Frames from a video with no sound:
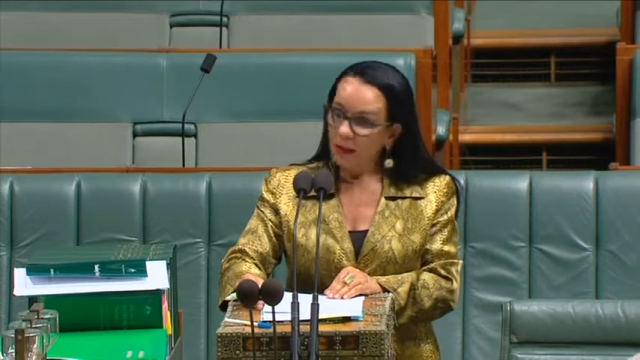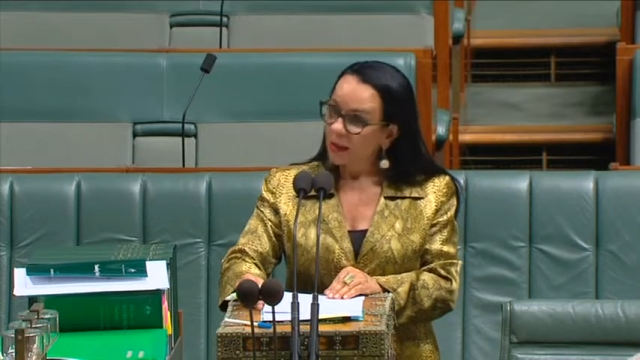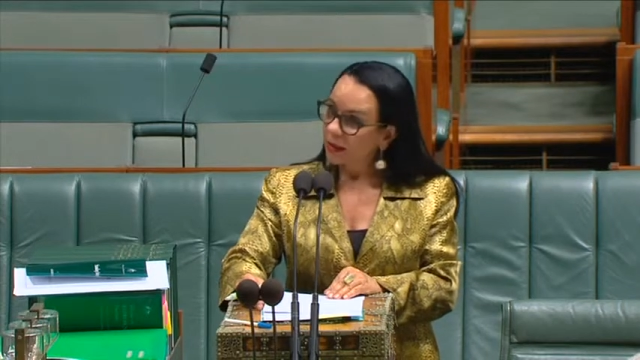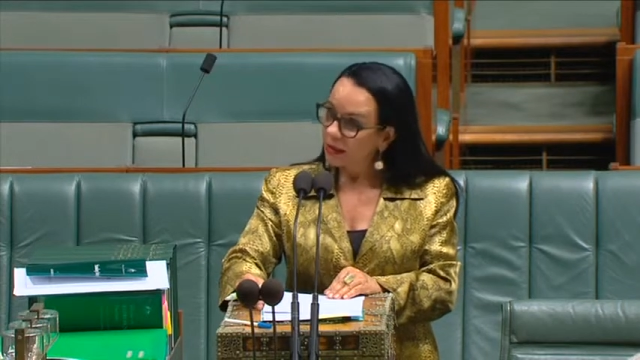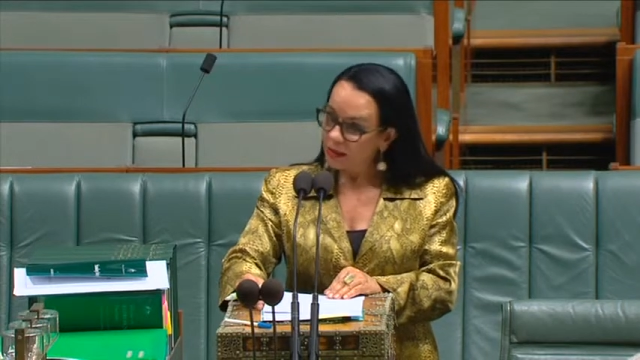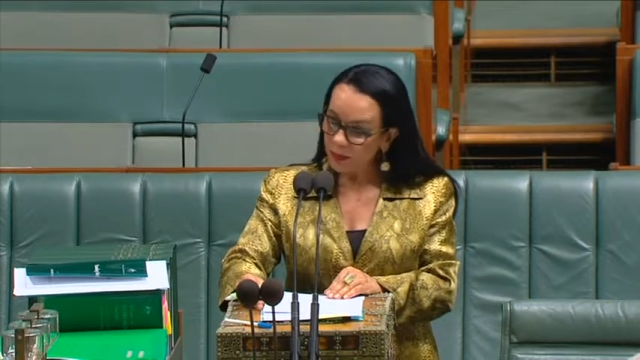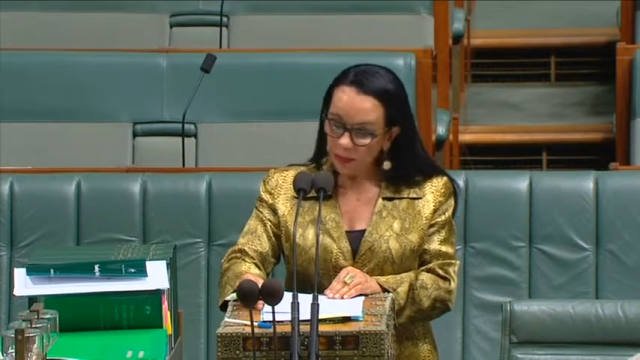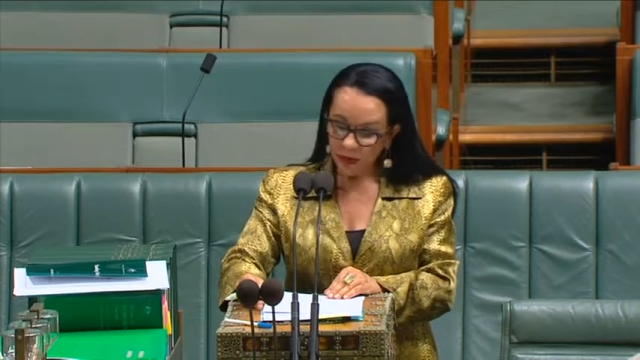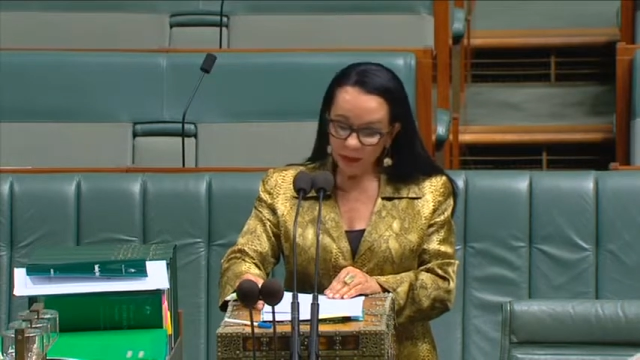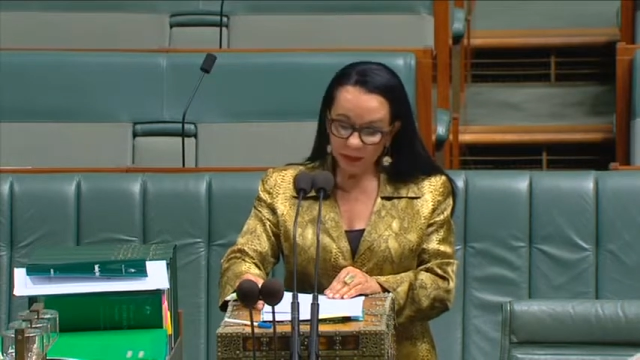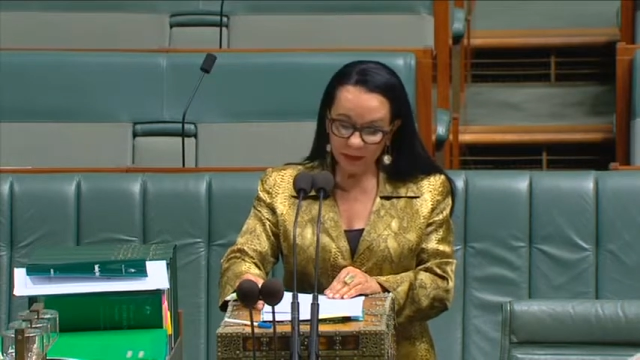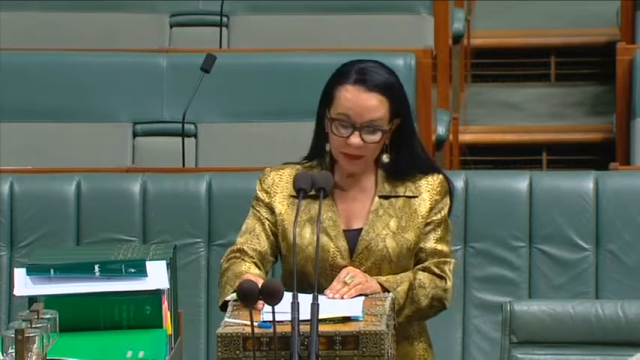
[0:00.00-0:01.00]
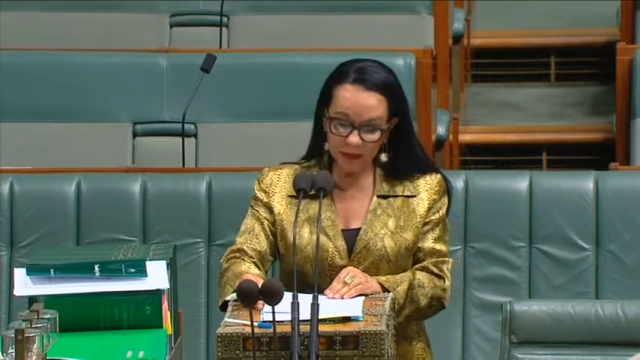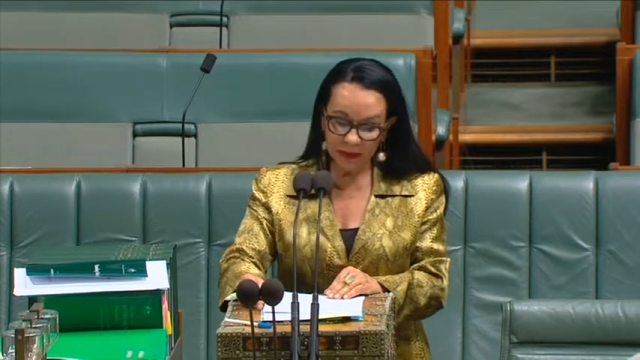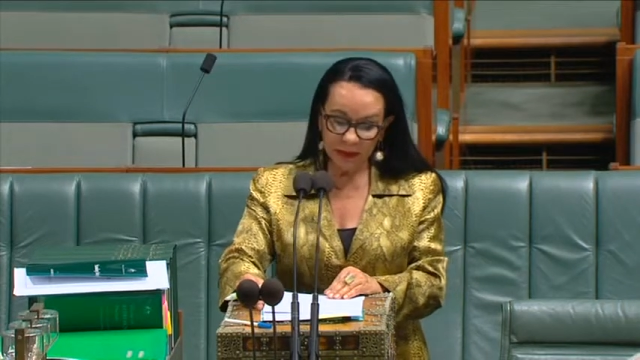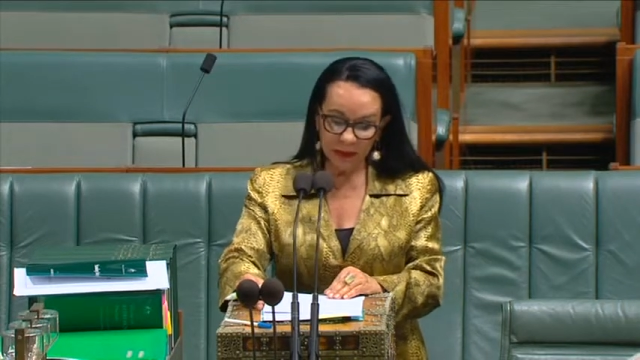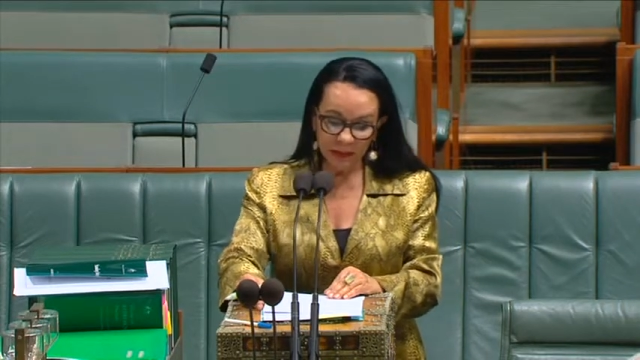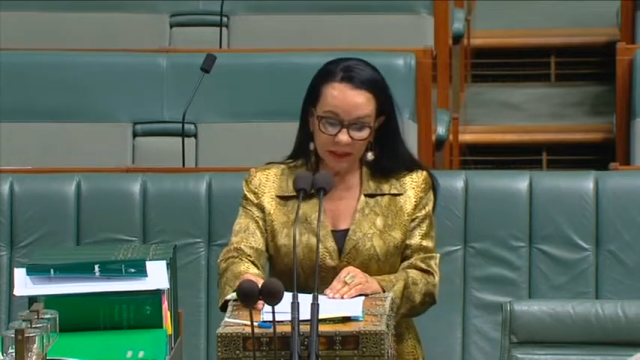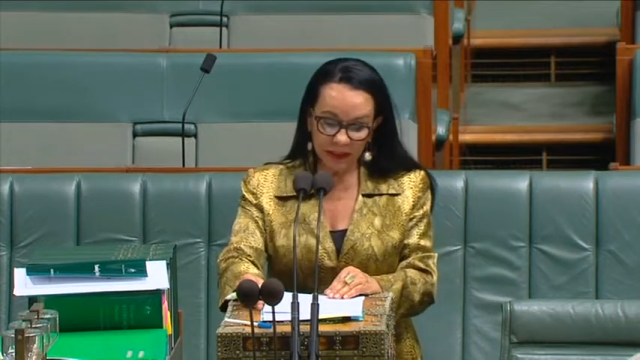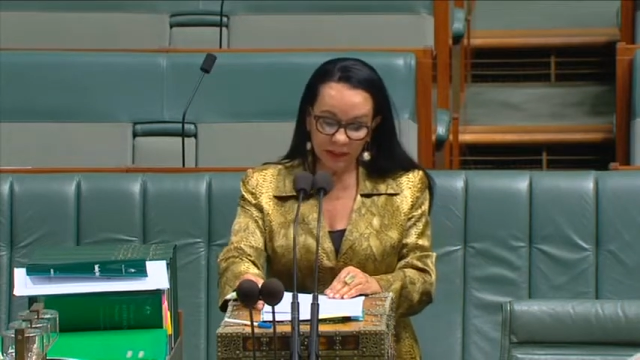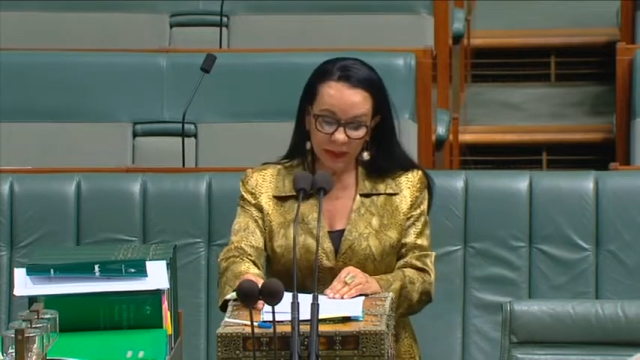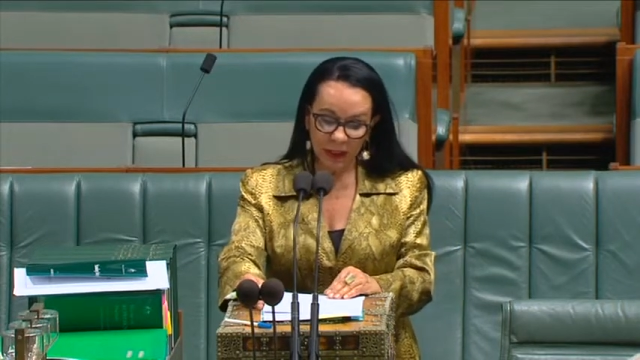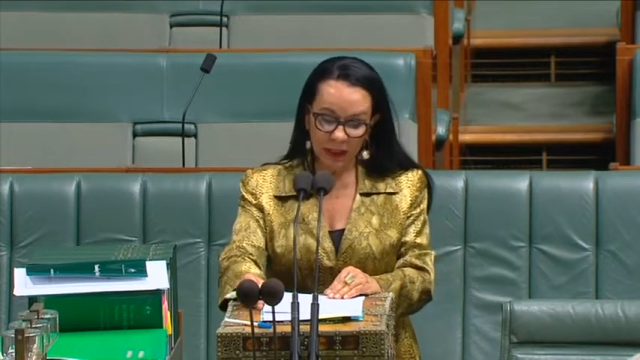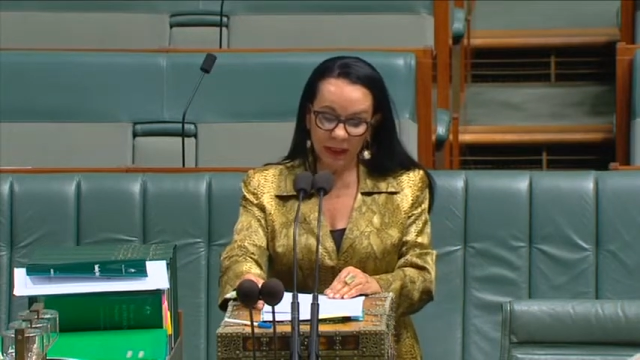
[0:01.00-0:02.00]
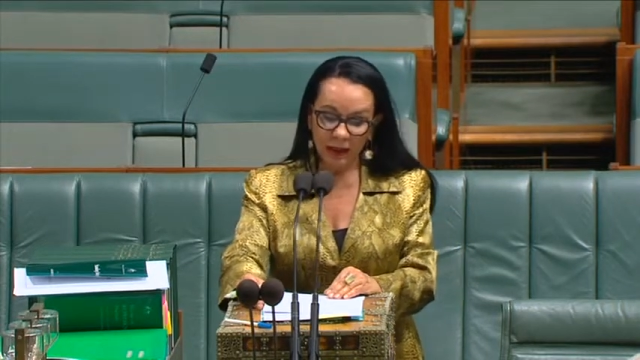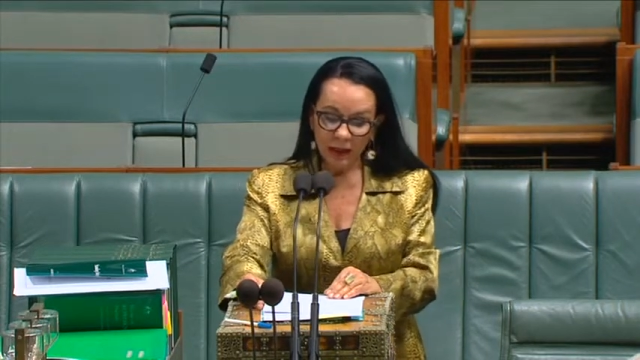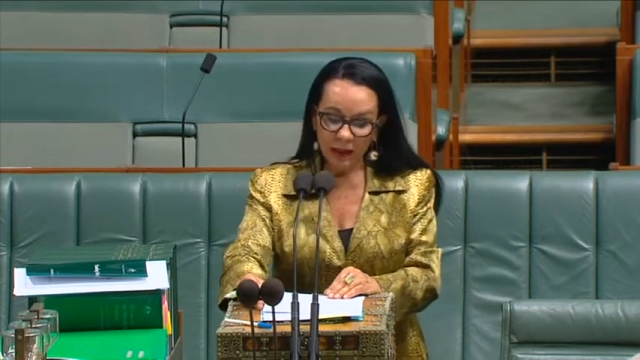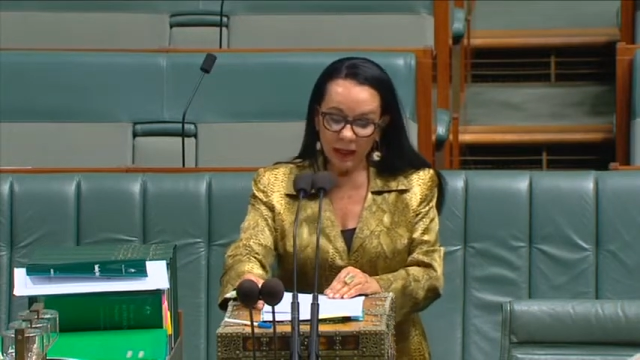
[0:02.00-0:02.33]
It is appropriate, Mr Deputy Speaker,